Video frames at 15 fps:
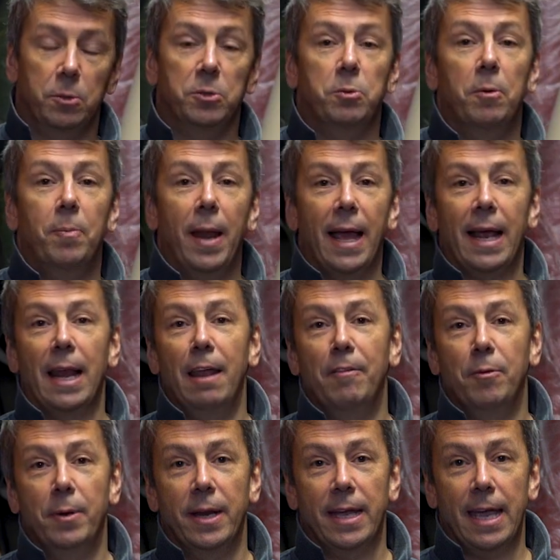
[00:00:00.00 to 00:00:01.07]
which were black leather
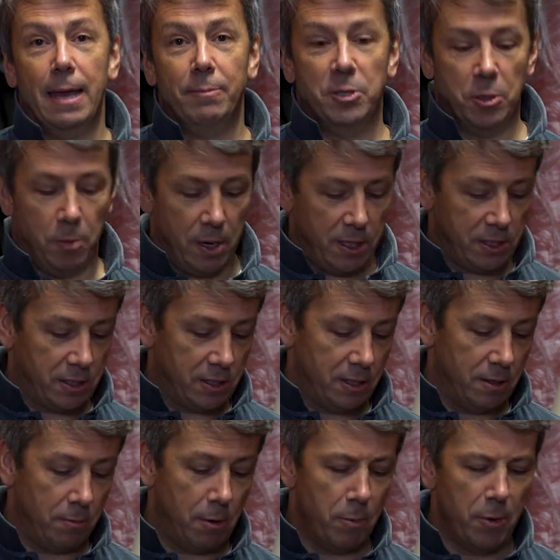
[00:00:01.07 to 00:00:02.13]
when it came to us,
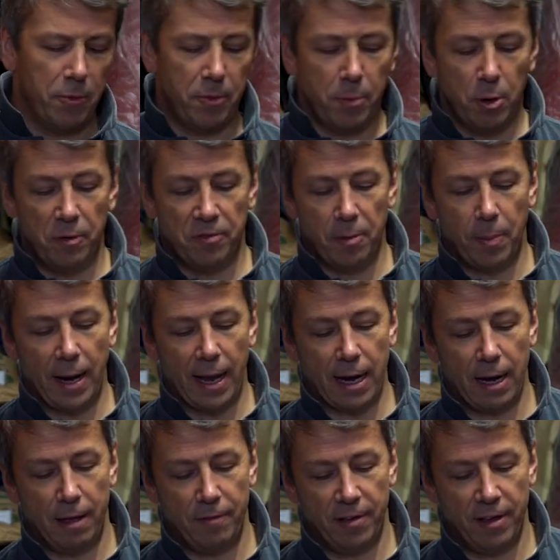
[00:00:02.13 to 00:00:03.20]
when we removed the black
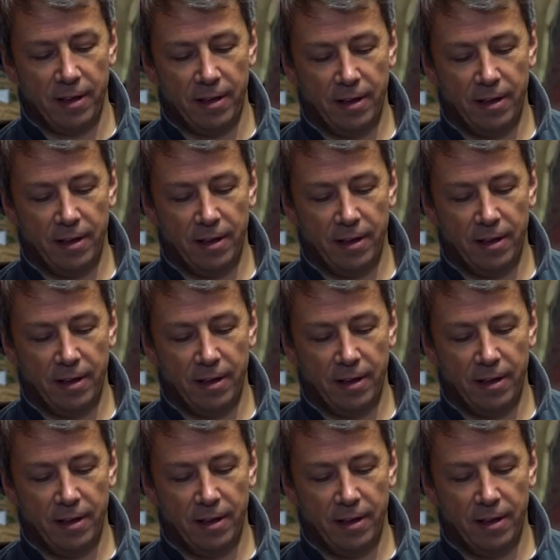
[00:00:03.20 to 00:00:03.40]
leather,